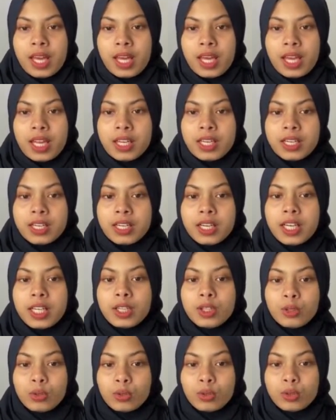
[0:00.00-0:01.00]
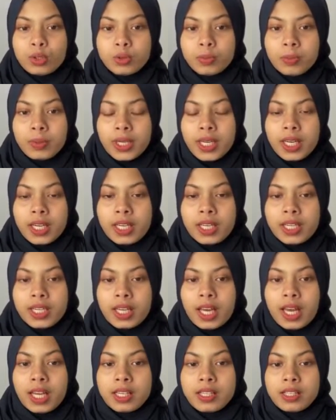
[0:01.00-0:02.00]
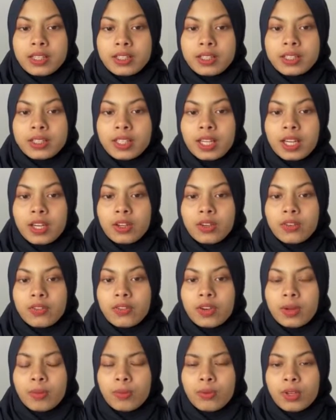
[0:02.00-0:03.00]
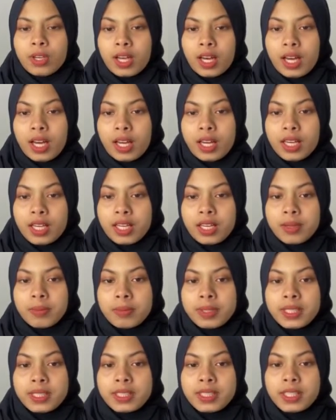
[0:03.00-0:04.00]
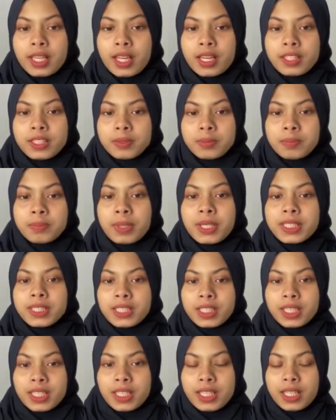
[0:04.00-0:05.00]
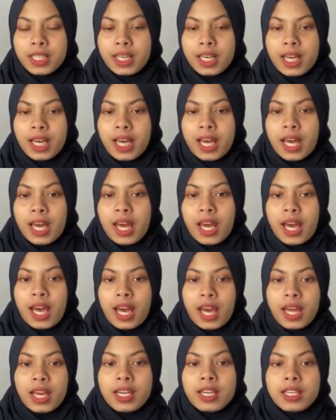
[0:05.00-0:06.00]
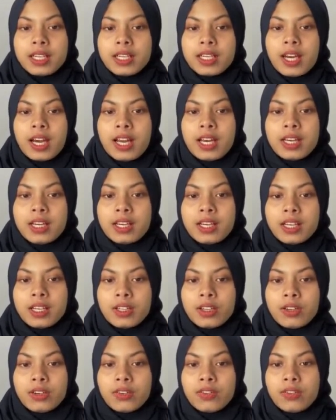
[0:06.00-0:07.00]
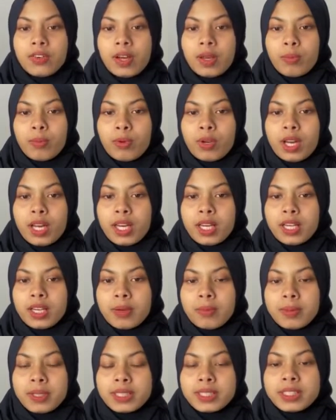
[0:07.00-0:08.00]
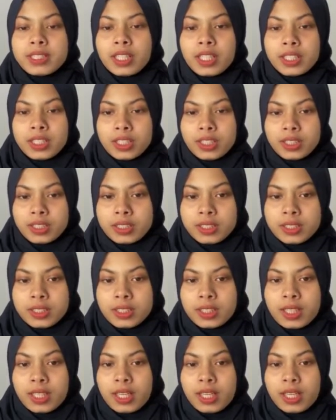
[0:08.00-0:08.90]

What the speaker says: In the grade 2 sprain, the anterior talofibular ligament tears partially and the calcaneofibular ligament stretches.